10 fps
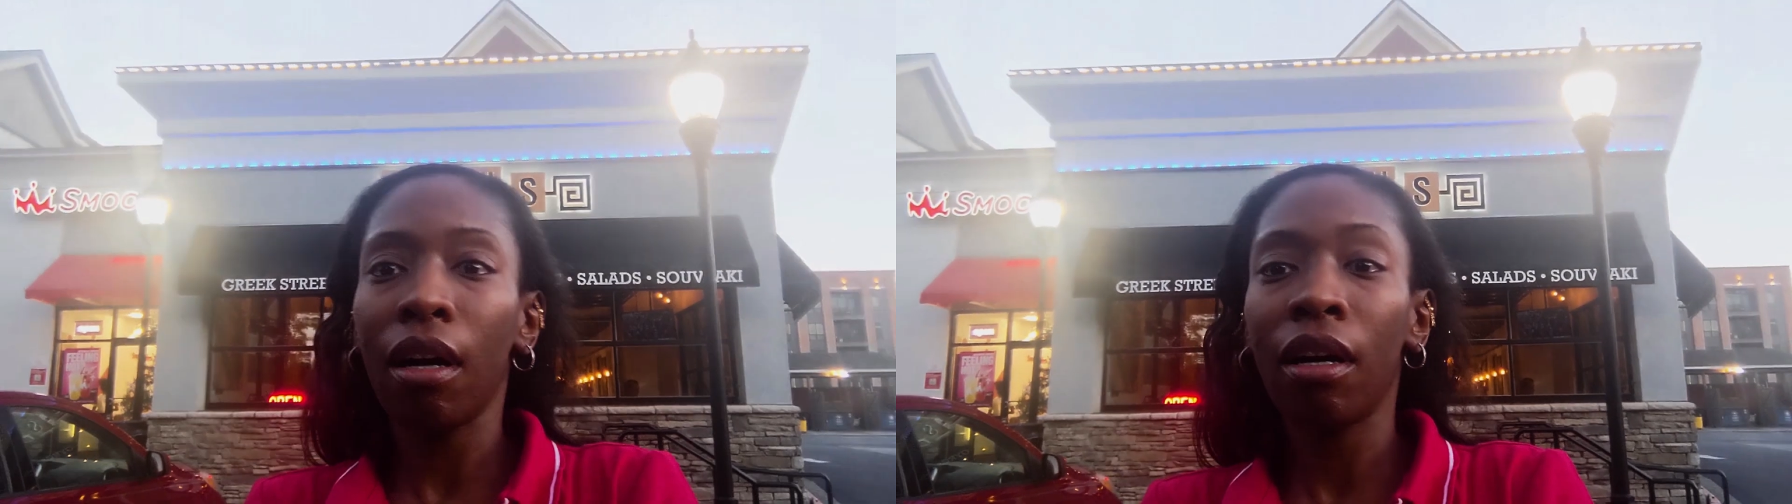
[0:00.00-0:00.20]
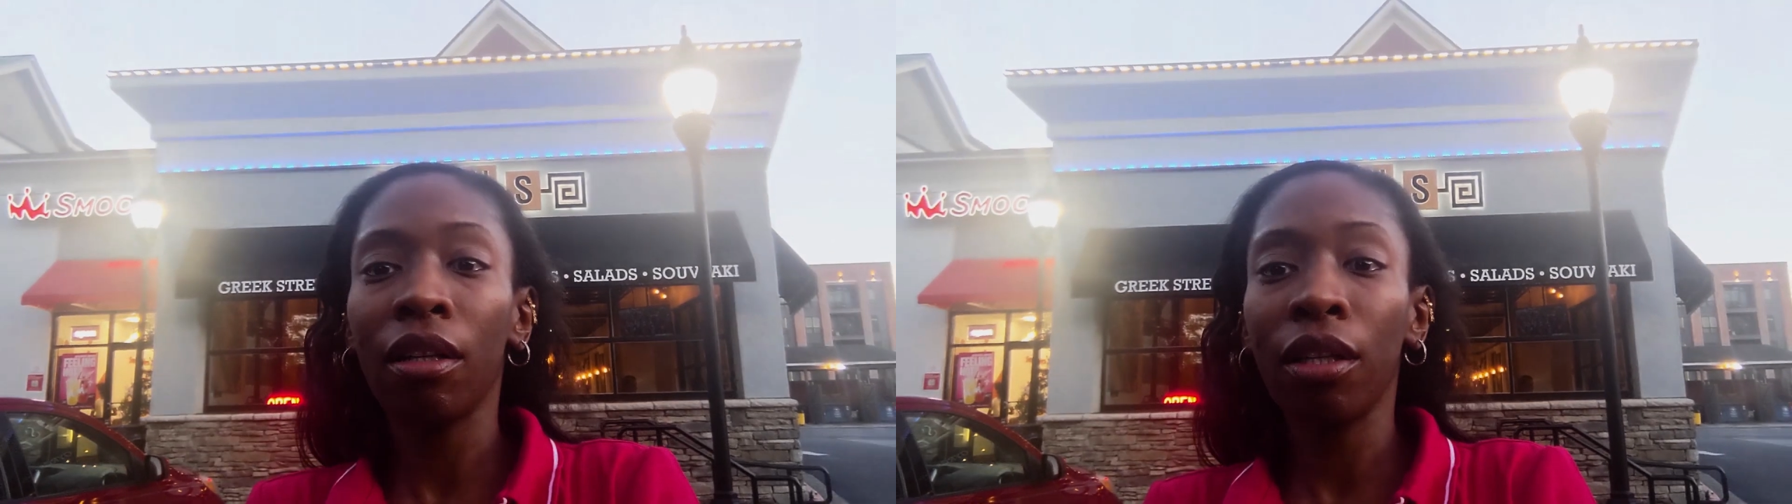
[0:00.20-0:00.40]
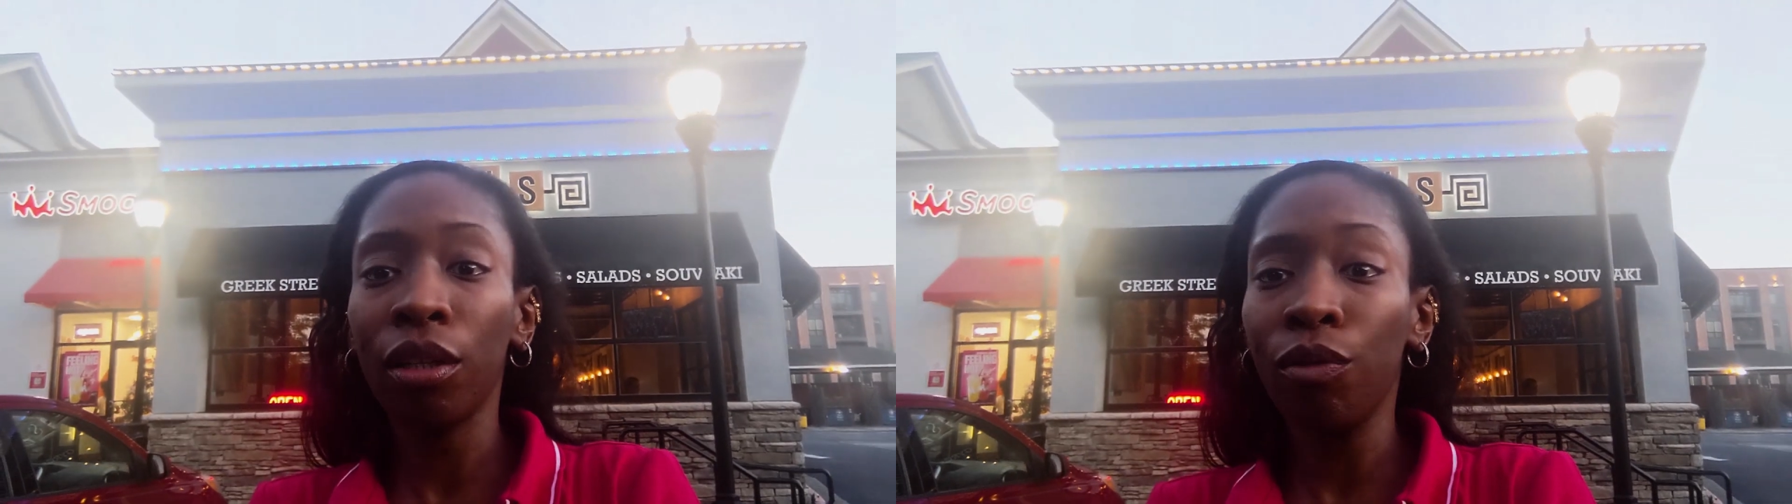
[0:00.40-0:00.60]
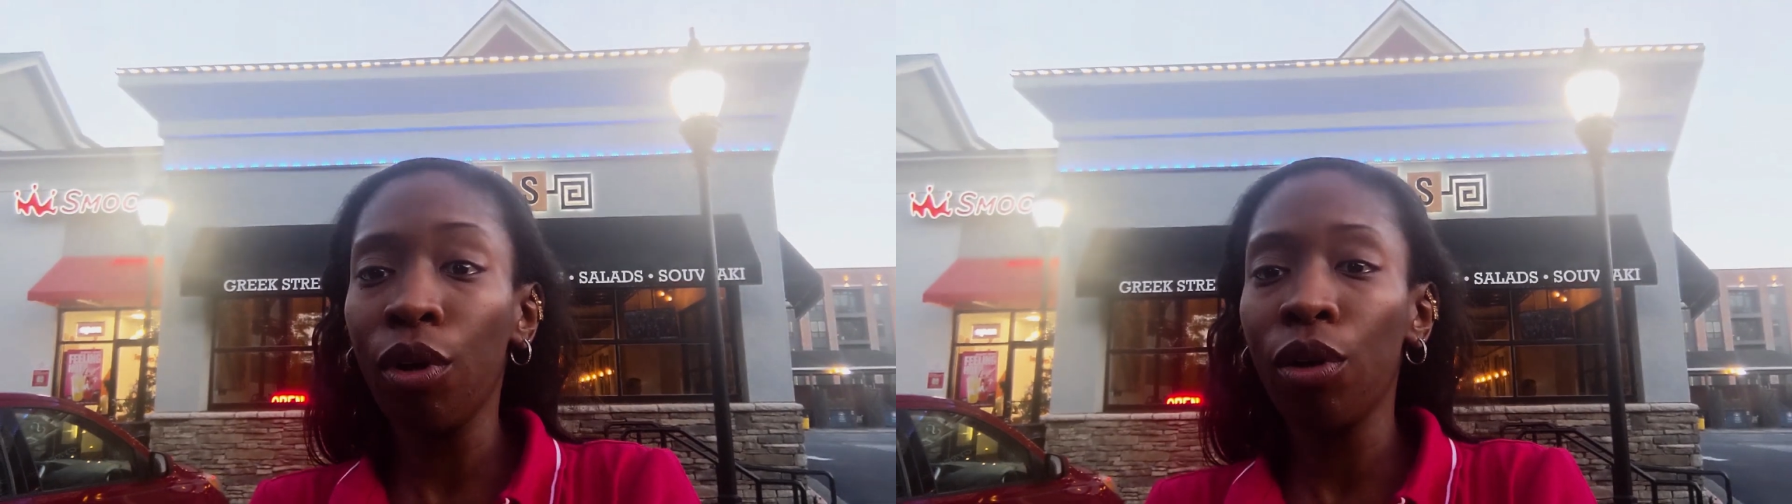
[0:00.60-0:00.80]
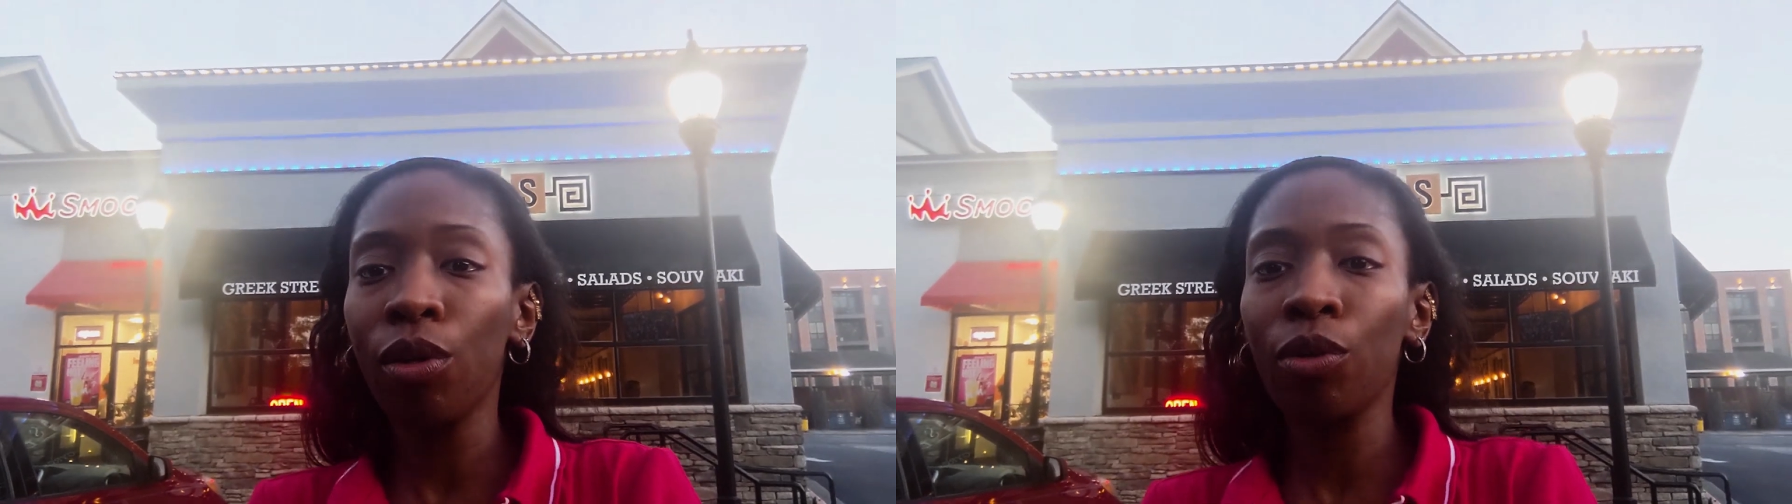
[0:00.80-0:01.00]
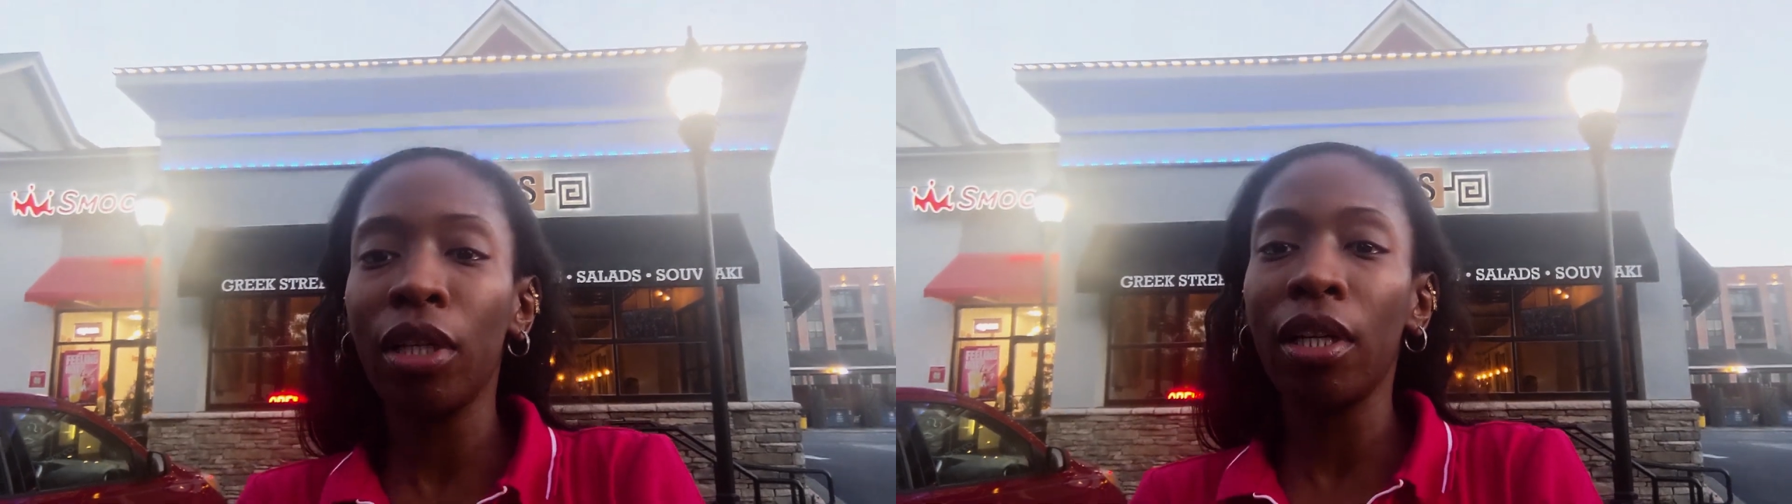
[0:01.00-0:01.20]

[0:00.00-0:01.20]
gyros,